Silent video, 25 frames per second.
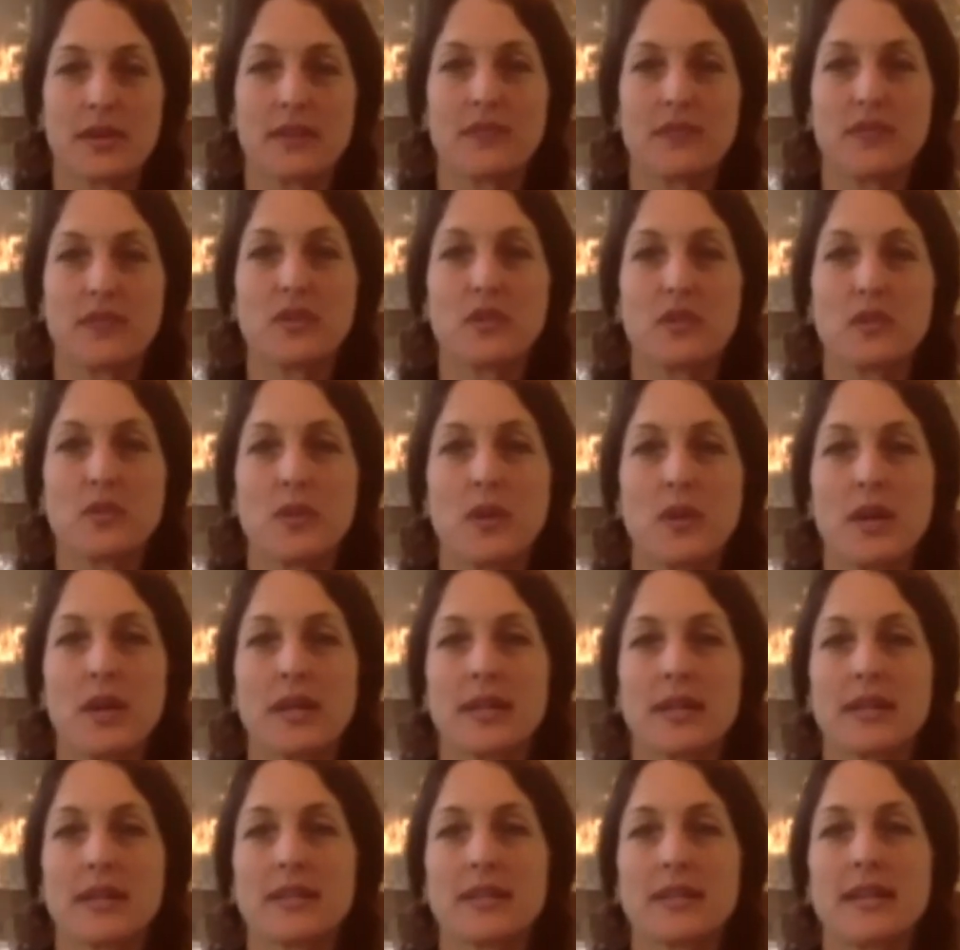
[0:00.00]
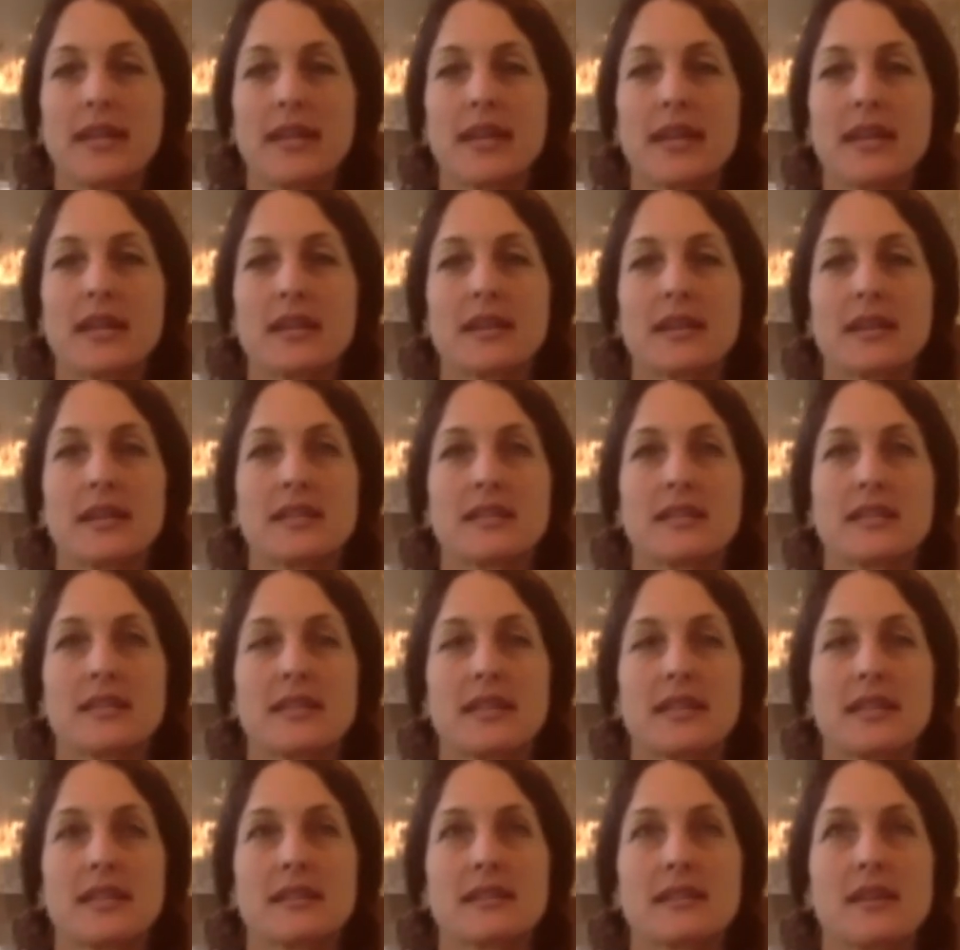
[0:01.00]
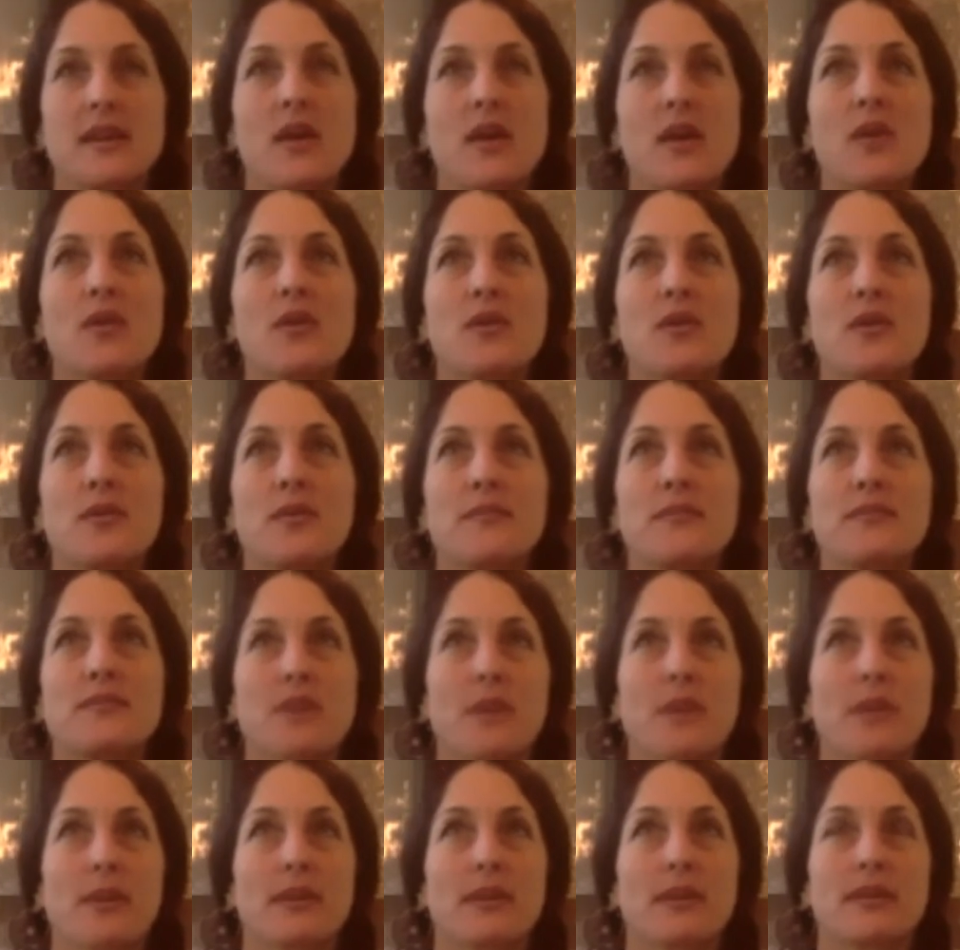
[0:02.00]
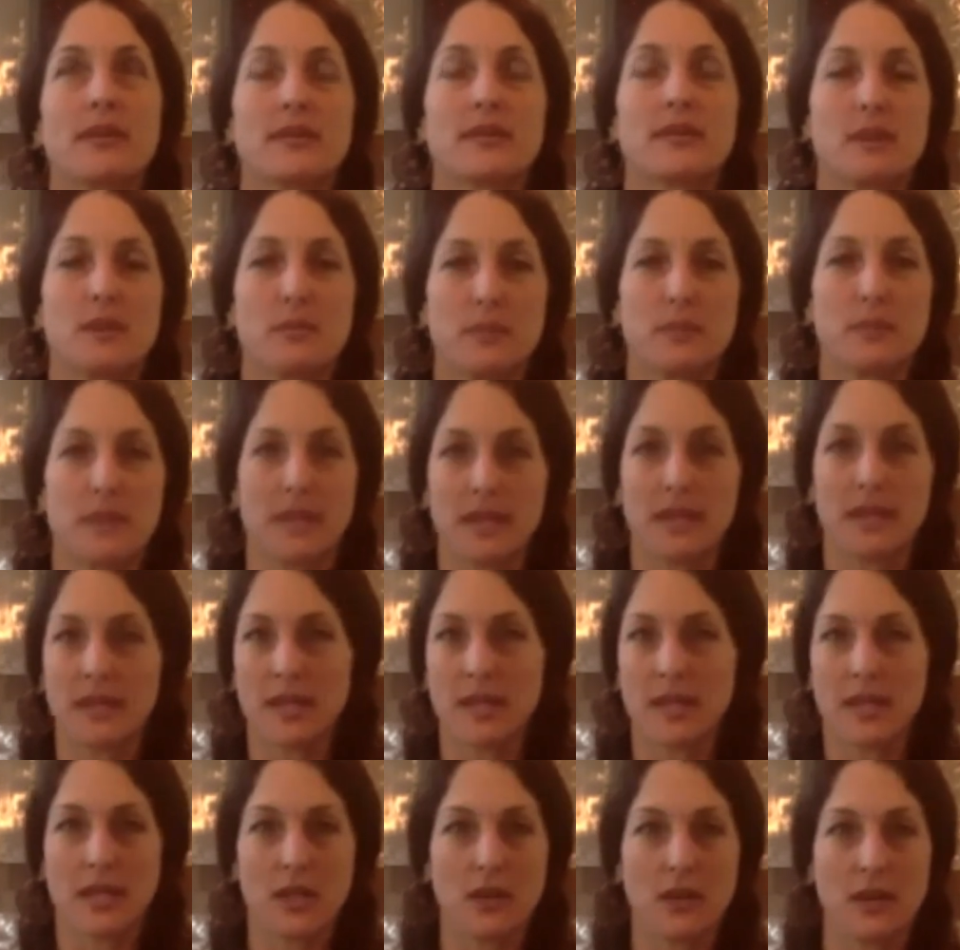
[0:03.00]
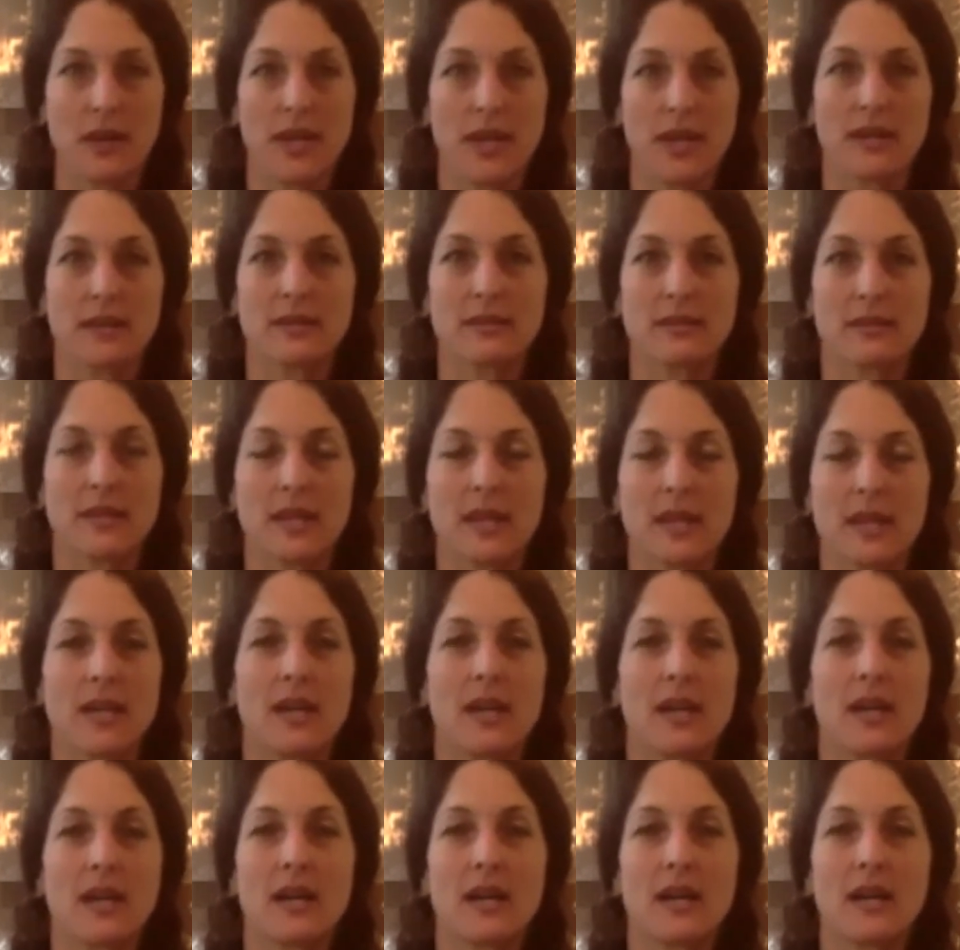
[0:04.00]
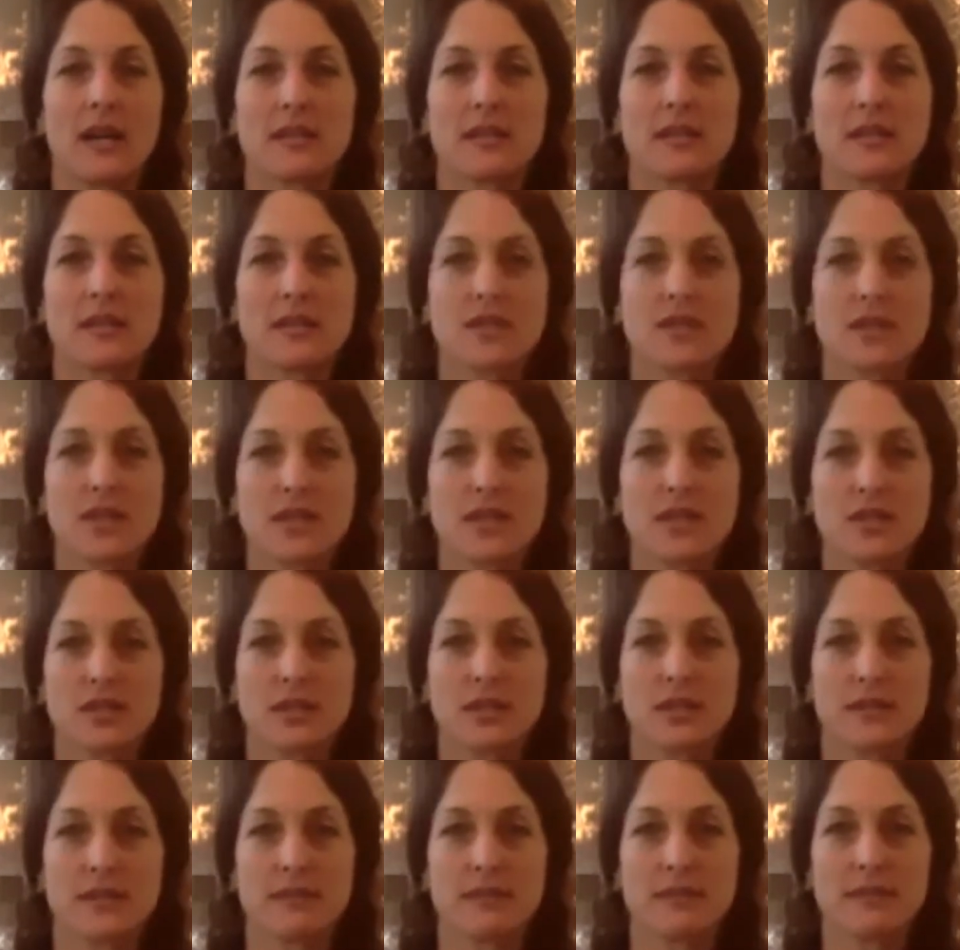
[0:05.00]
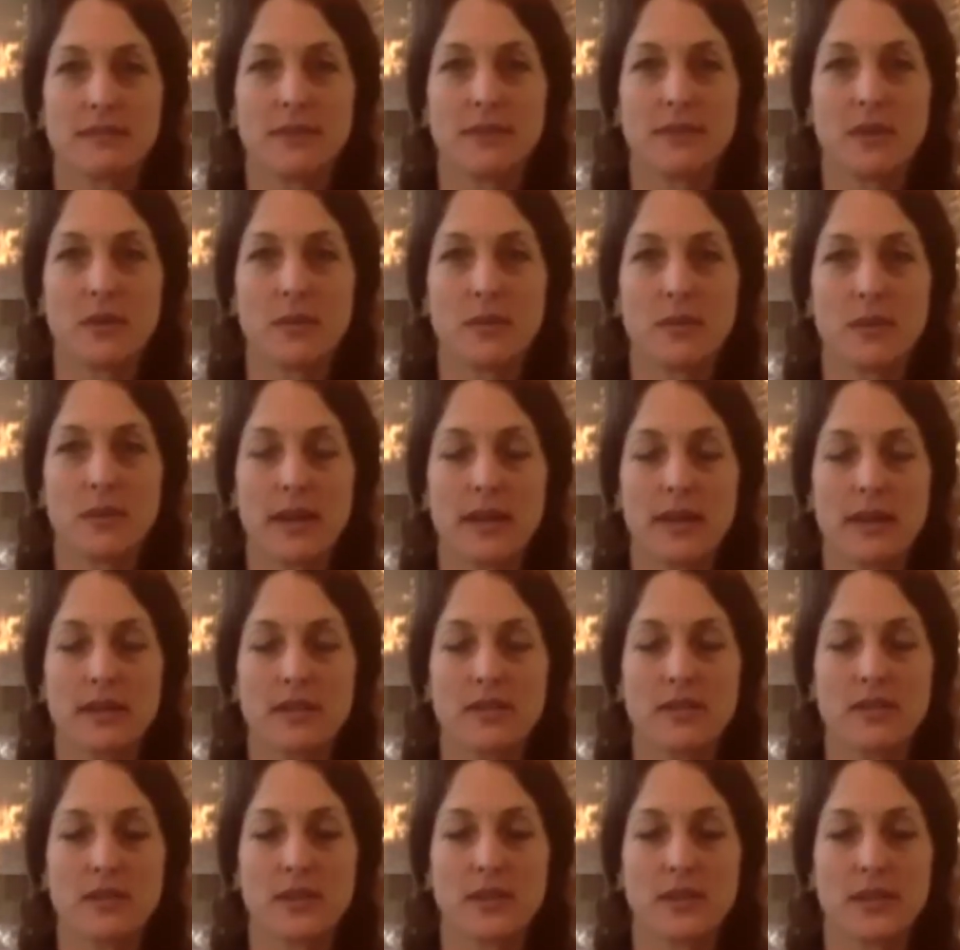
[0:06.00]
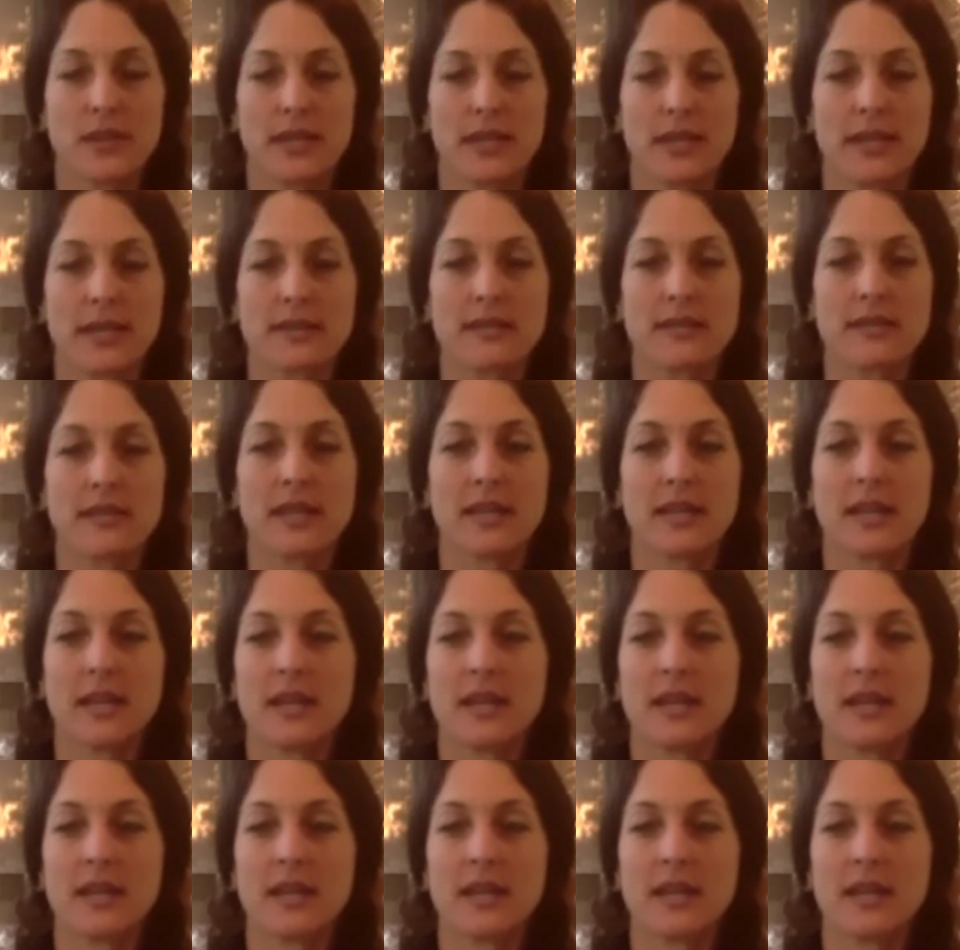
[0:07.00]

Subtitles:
you want to take these things home, so this is opening a great suggestion, home practice for you ladies.